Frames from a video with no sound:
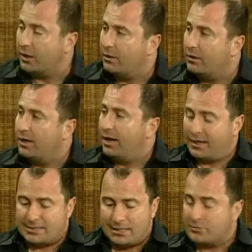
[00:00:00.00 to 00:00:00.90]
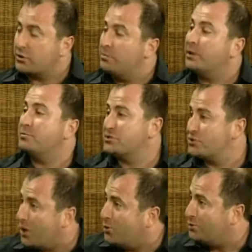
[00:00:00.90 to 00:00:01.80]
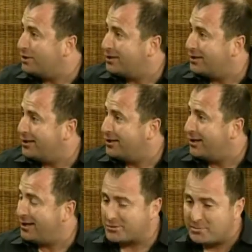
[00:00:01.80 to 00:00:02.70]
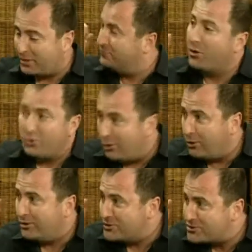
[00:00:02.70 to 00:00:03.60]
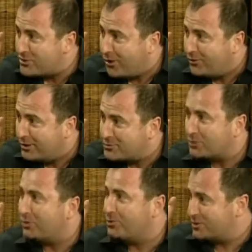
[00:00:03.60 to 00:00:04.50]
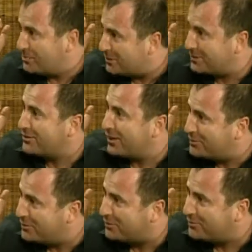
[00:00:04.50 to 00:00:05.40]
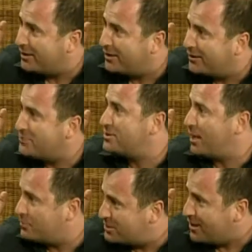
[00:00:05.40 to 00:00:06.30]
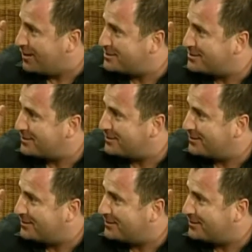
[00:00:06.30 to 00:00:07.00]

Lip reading: ago, and I said I was going to pick up a stone, and I was going to make a phone call on the stone, and I was going to call somebody at the other end of the earth, you'd say I was nuts.